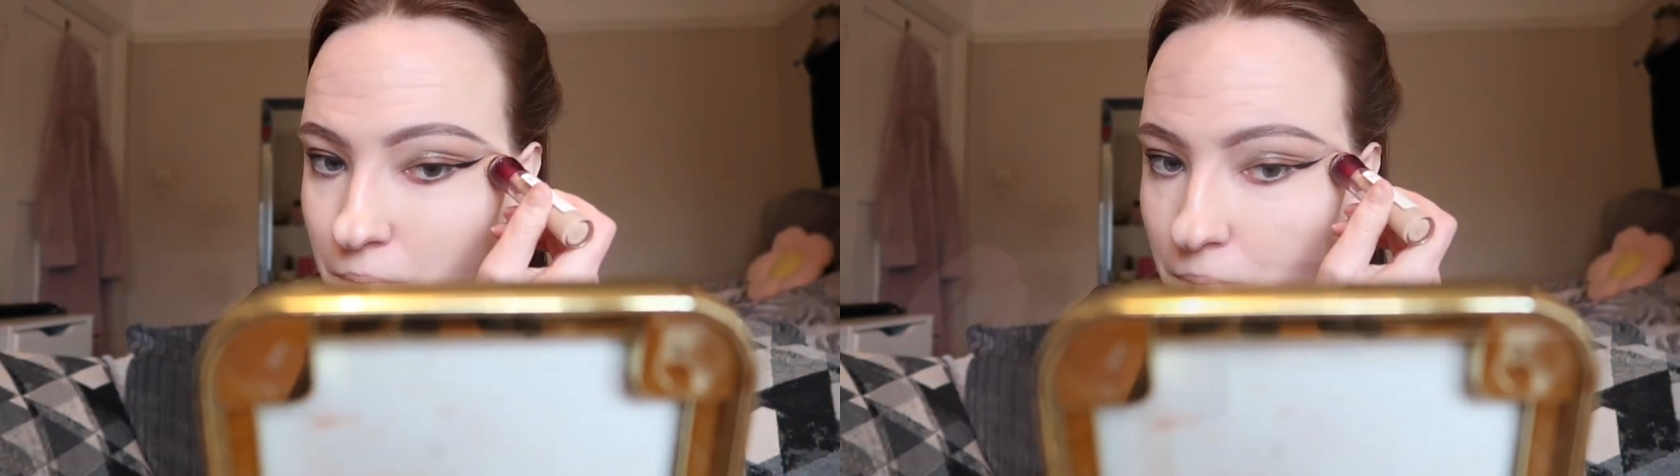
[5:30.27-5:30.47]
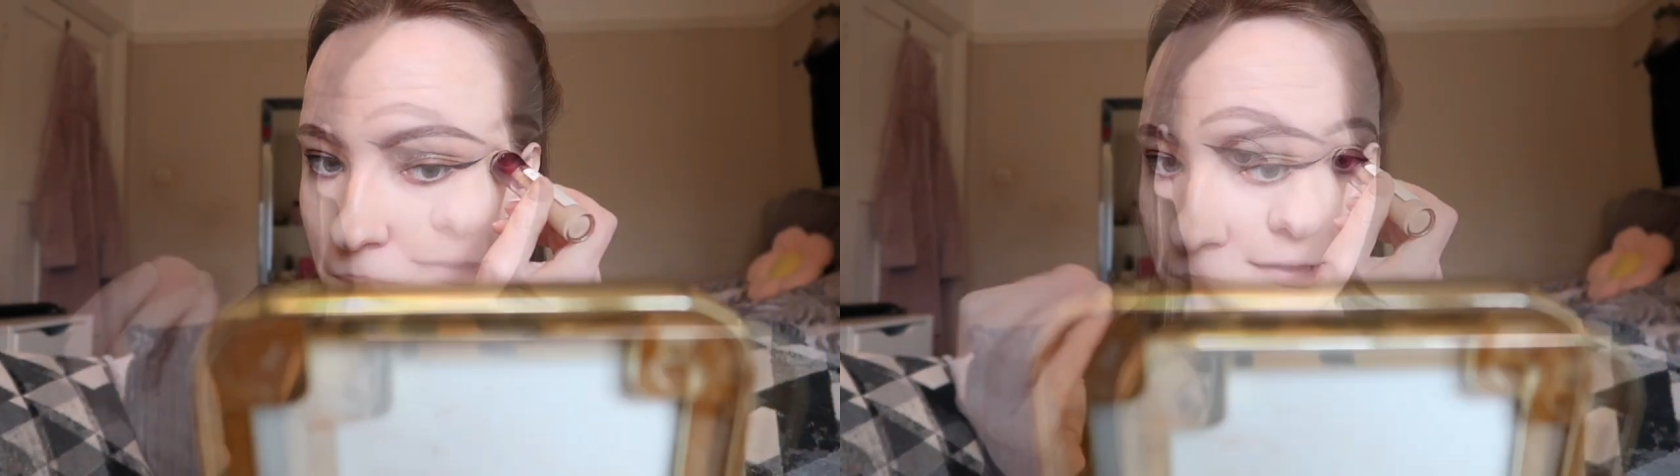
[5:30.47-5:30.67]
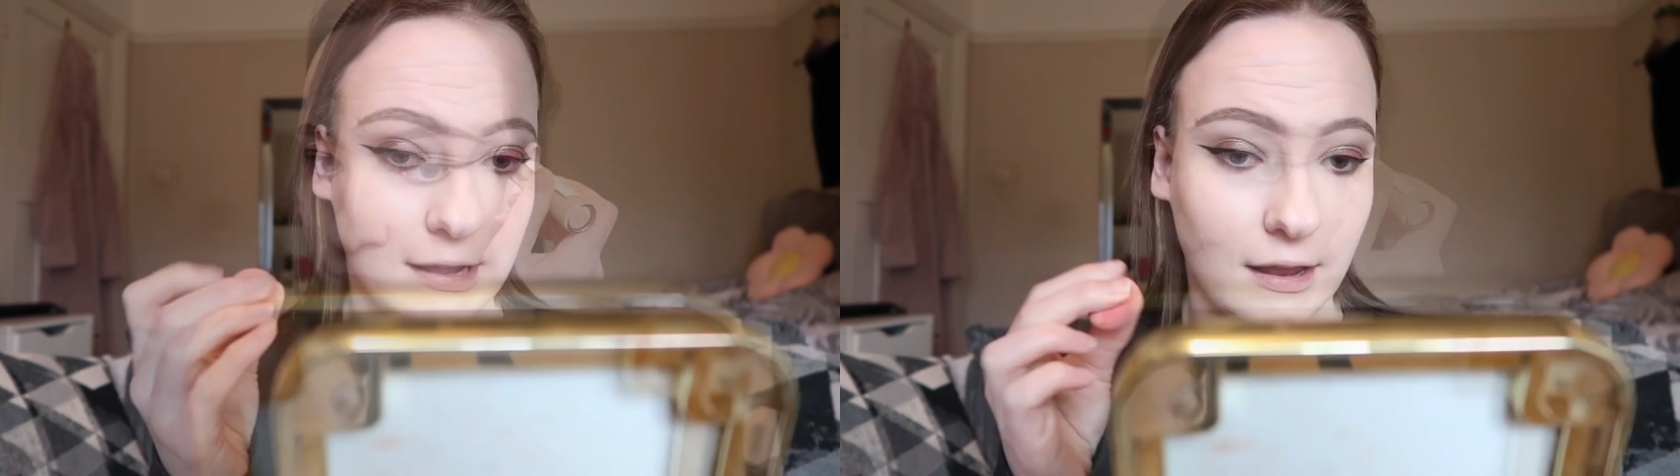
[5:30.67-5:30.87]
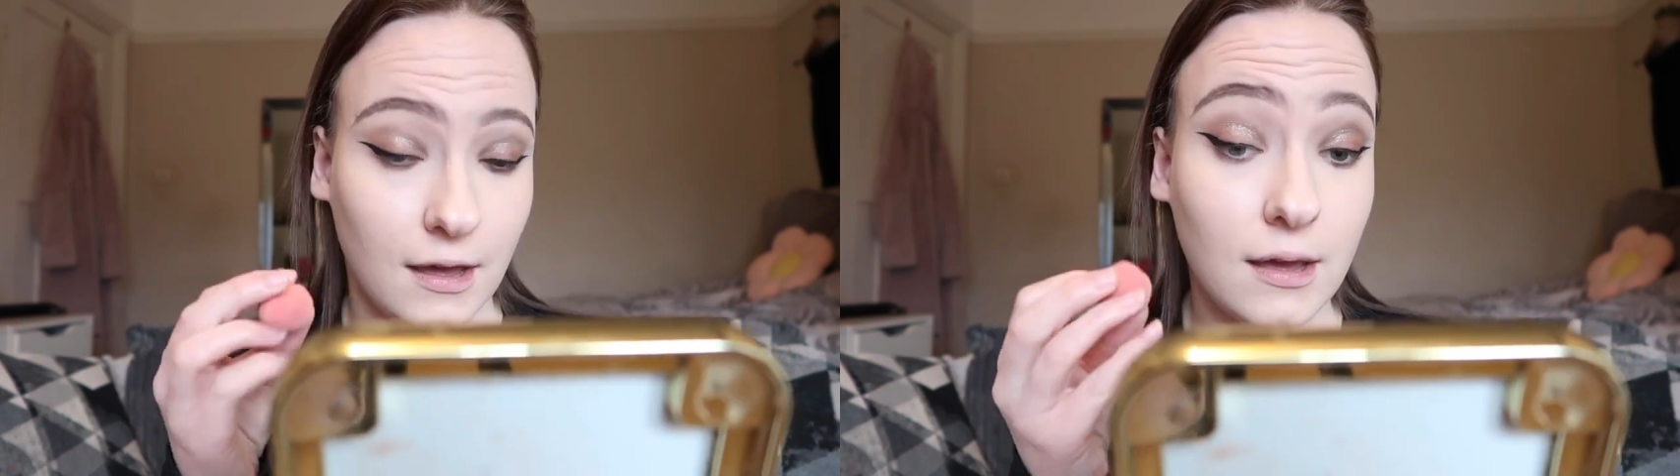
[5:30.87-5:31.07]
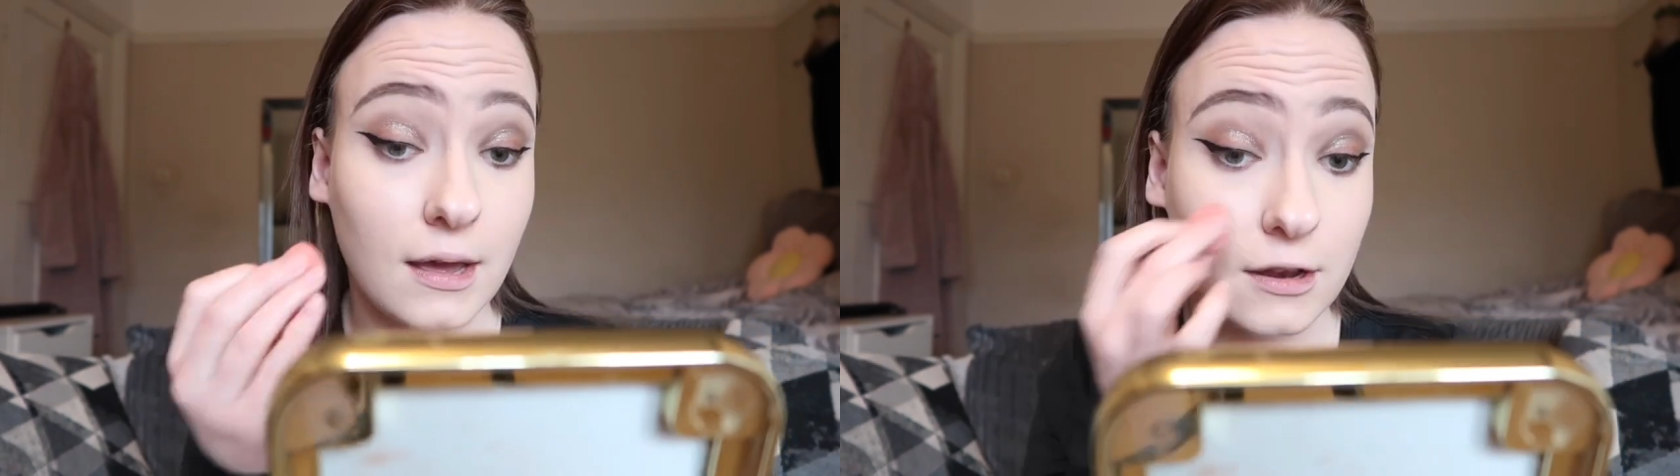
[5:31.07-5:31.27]

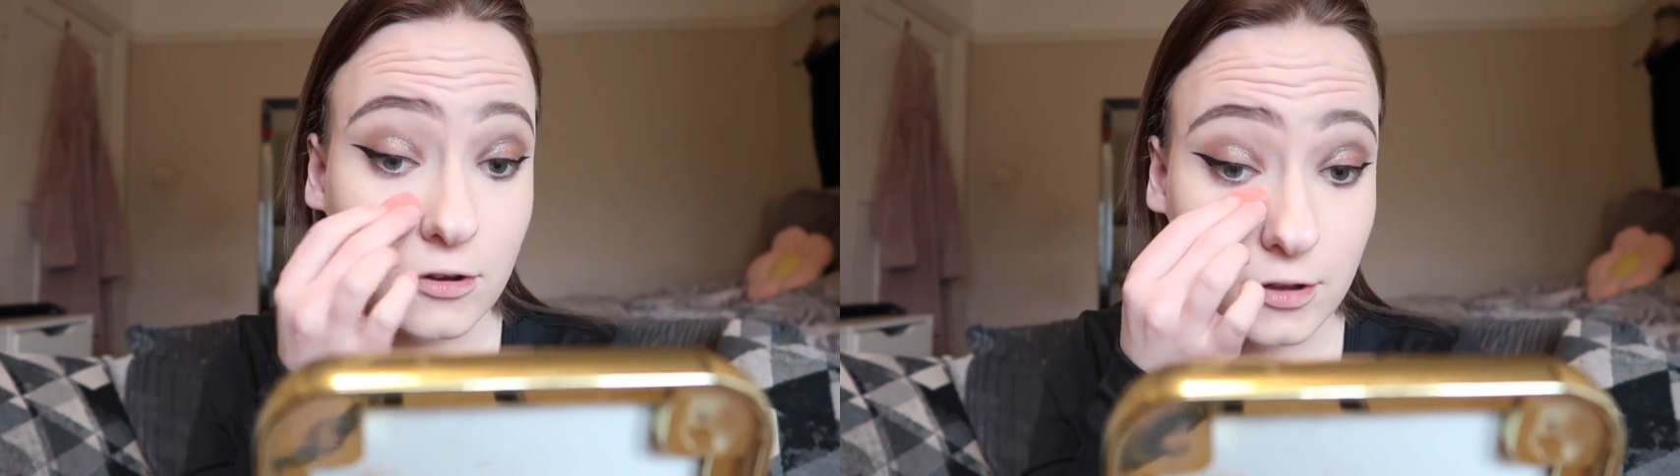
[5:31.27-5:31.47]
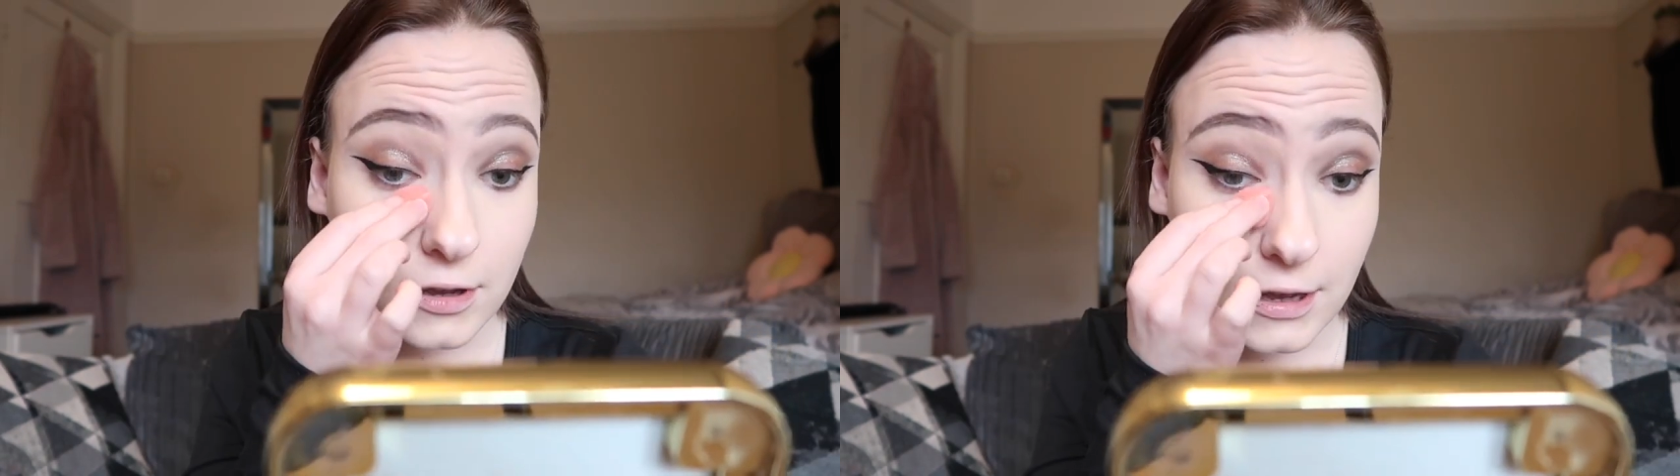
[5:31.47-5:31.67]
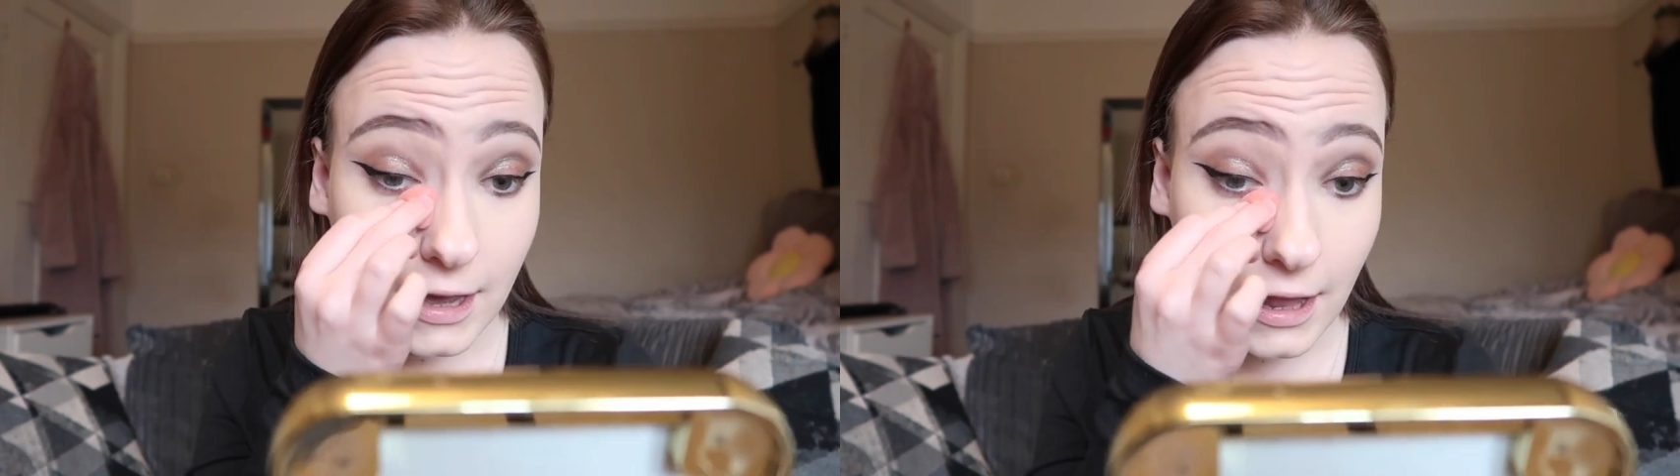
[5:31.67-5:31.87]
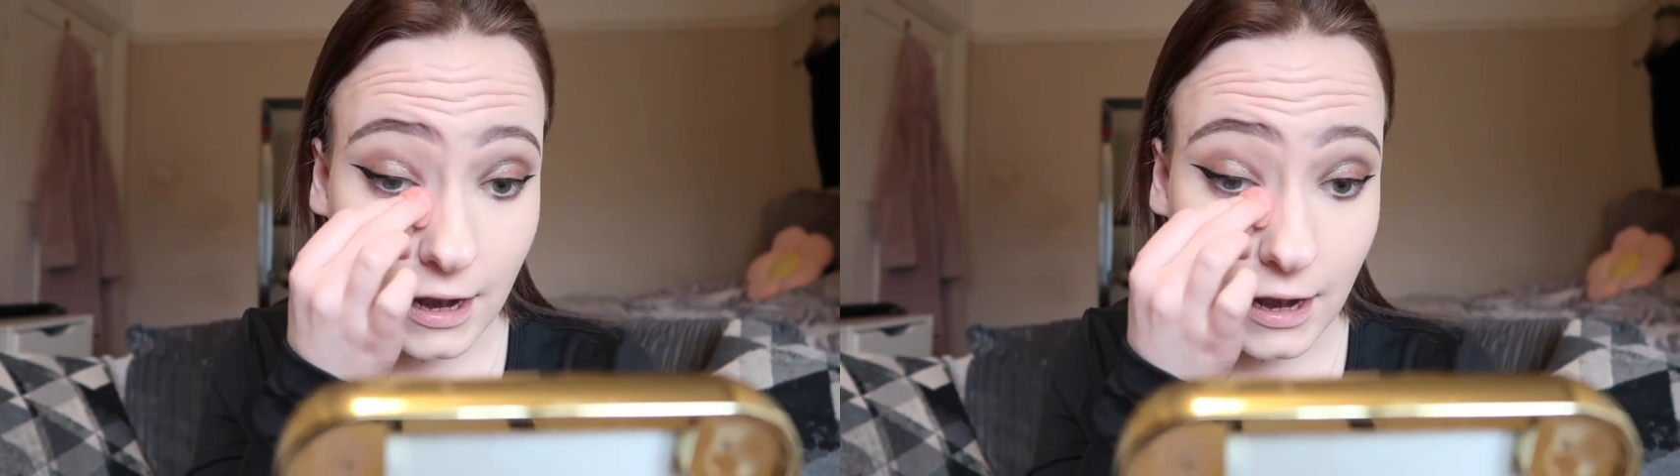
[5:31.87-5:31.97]
Concealer, and you can get